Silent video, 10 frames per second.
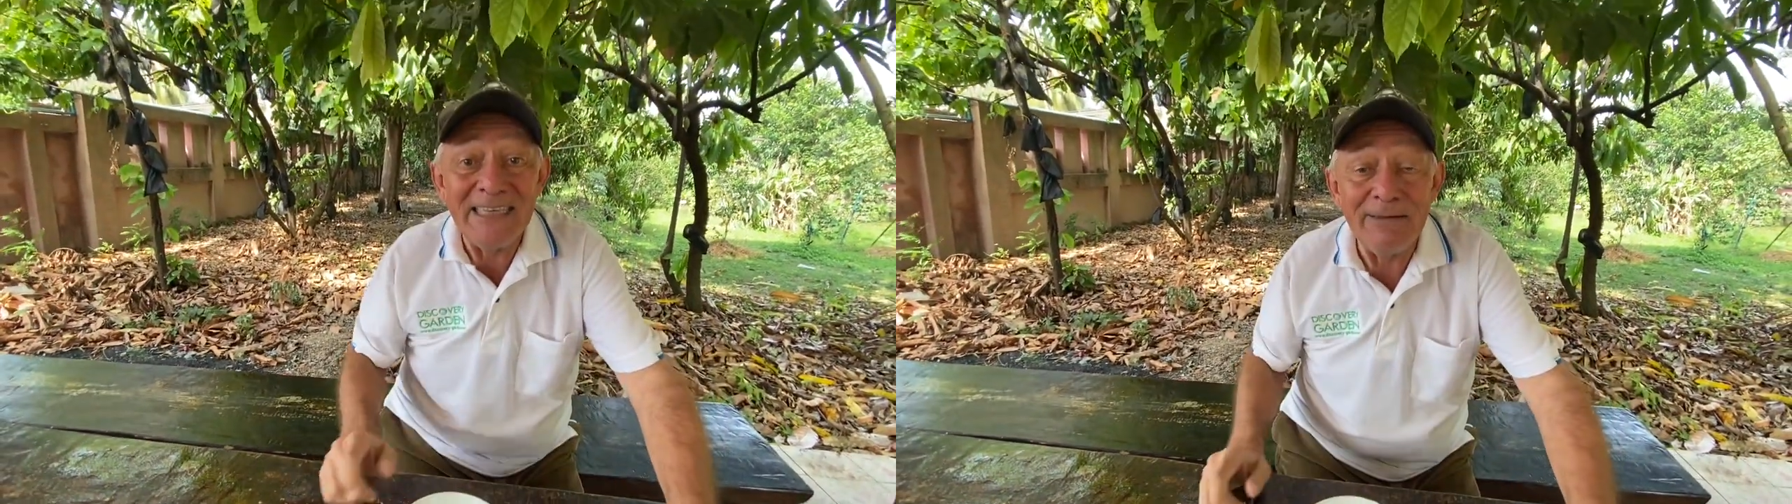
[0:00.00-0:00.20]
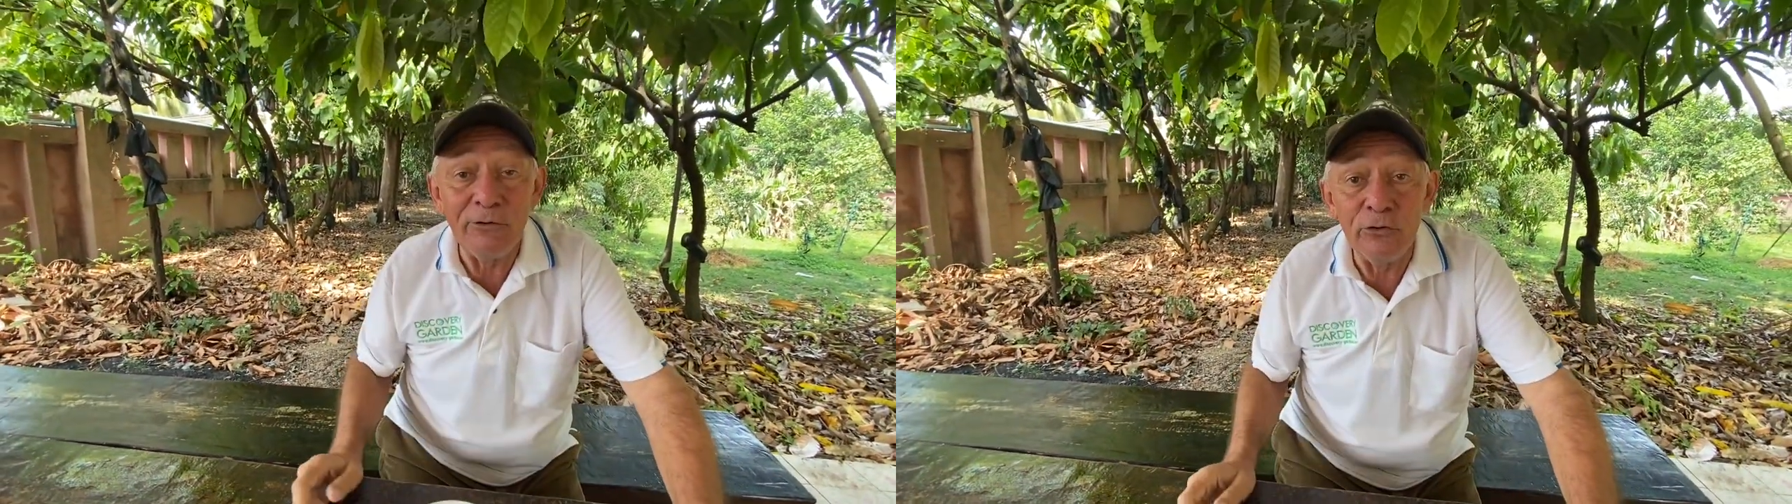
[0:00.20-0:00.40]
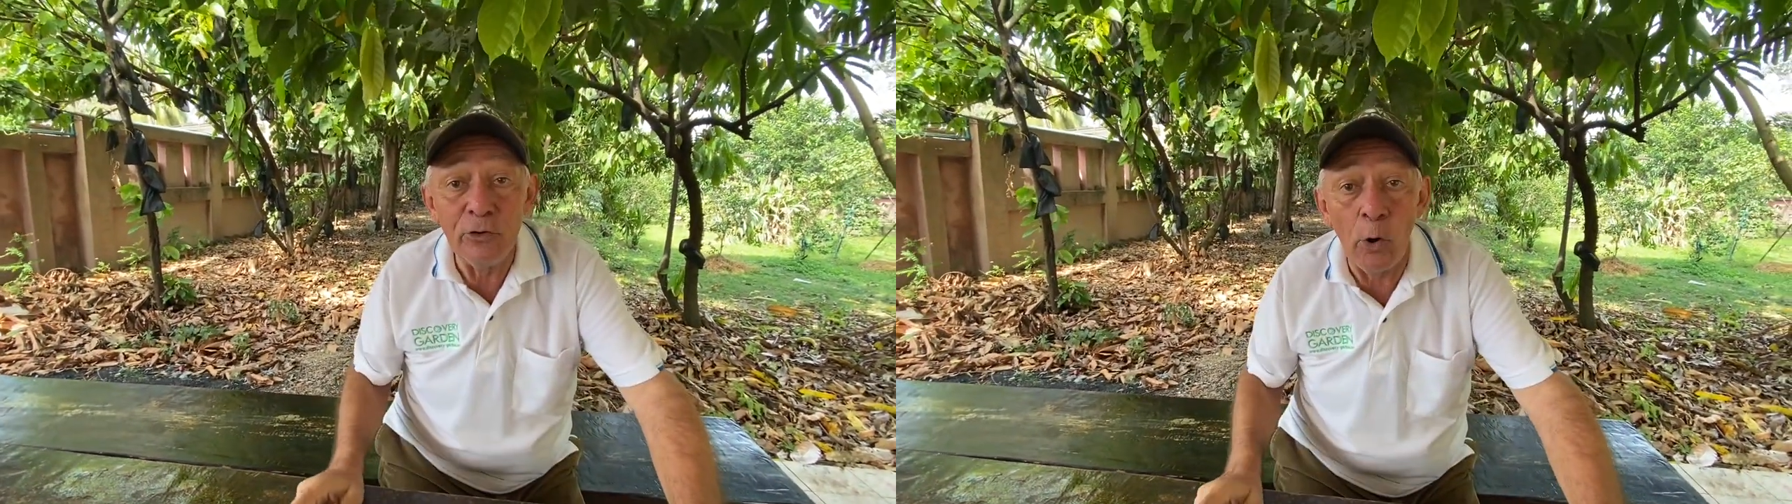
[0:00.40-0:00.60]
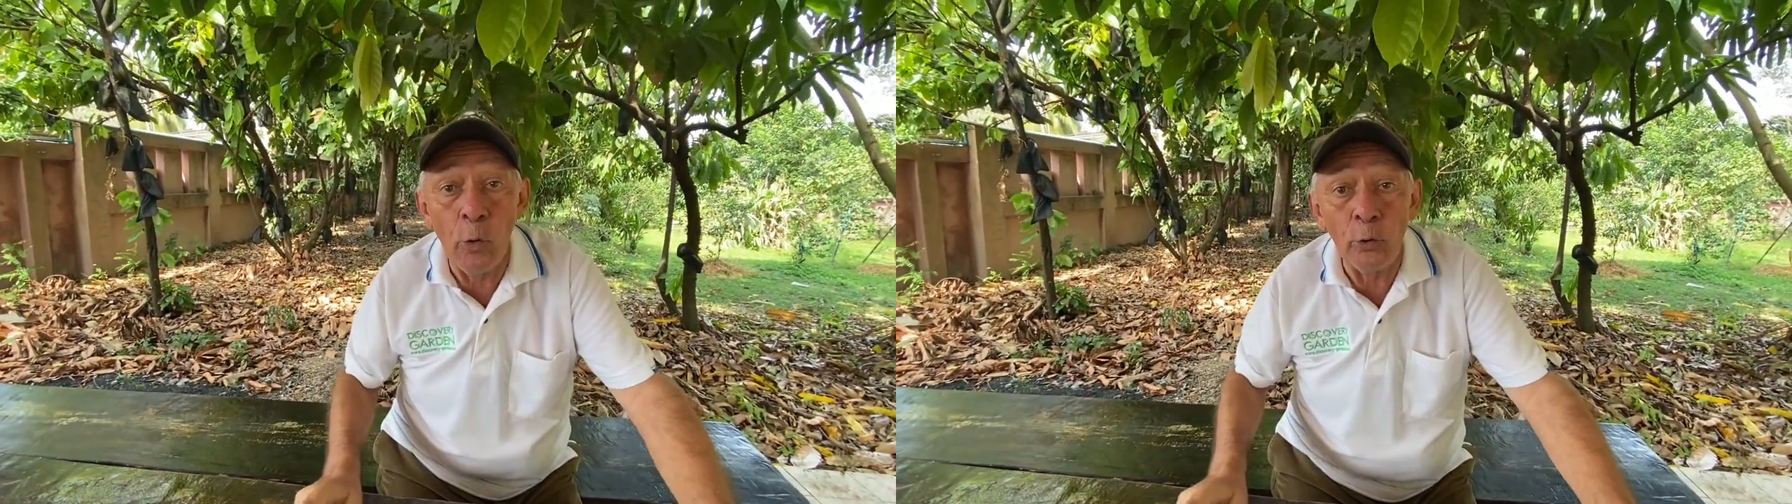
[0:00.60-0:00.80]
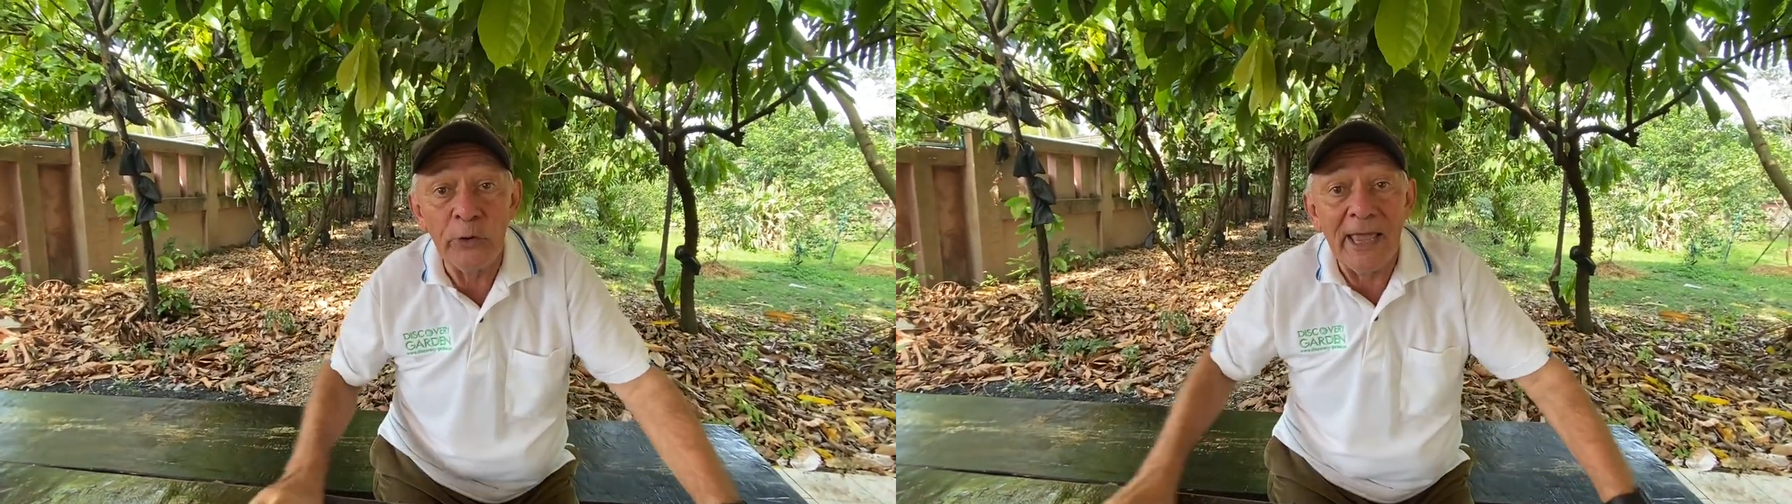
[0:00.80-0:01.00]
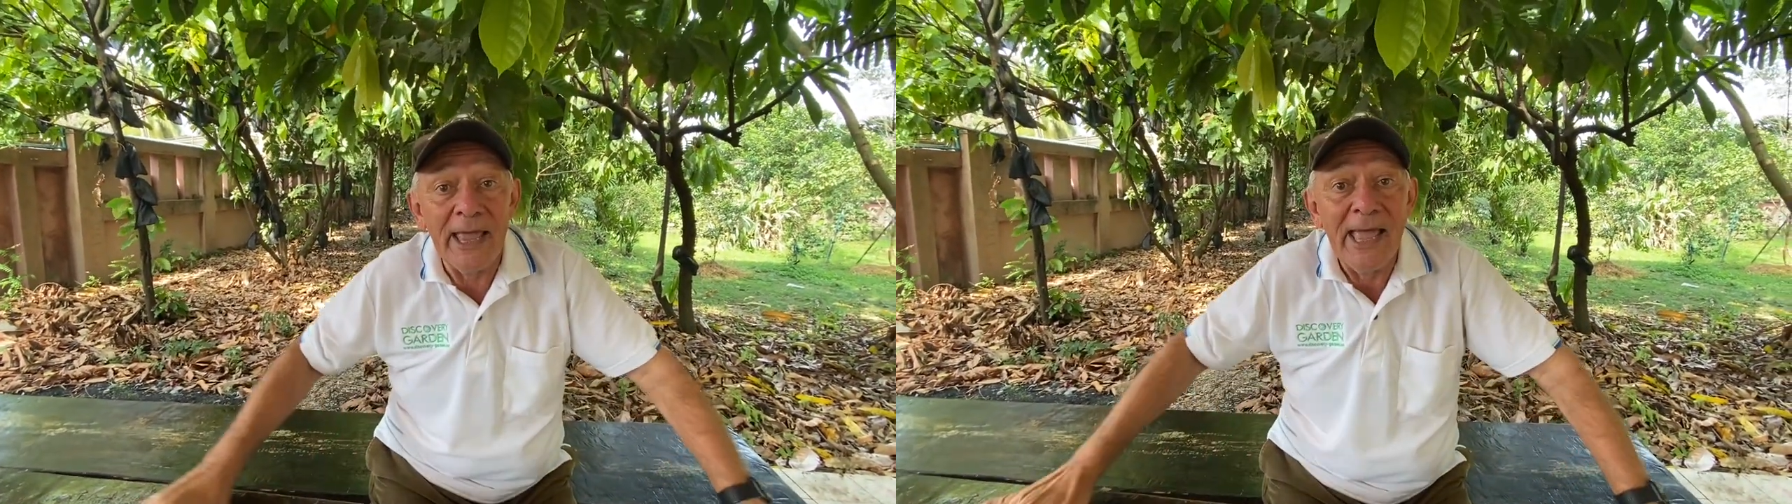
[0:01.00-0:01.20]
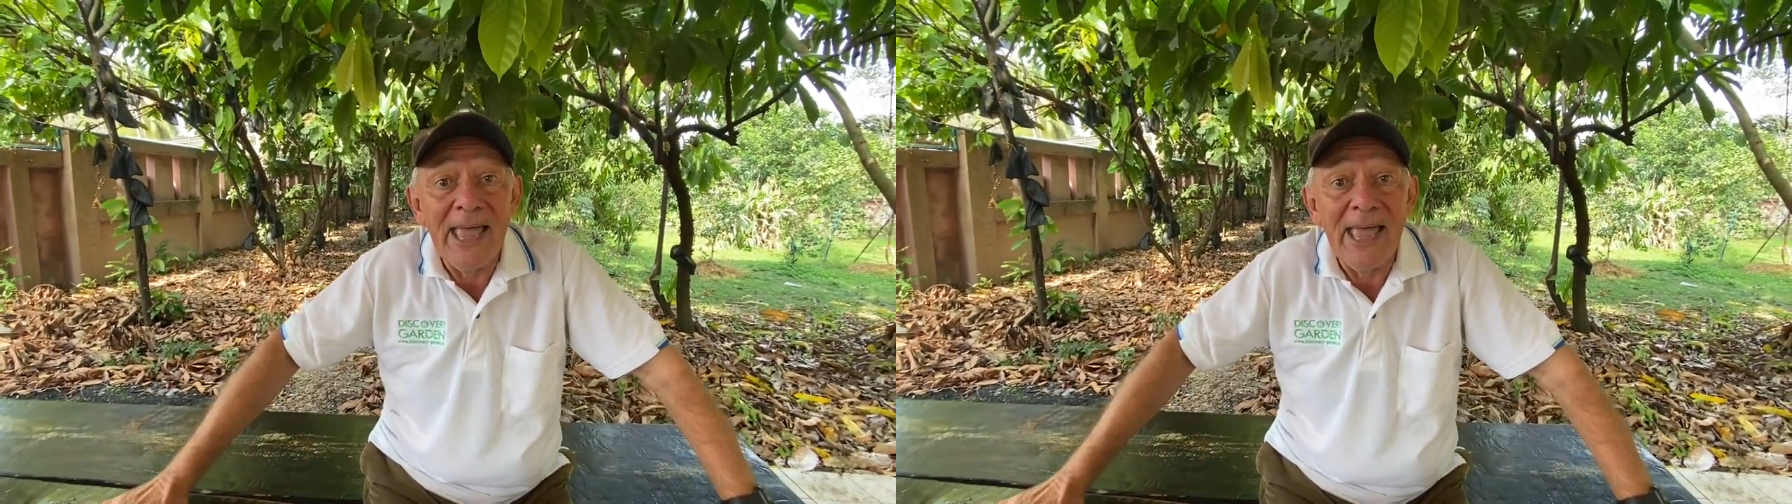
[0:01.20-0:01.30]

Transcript: even know the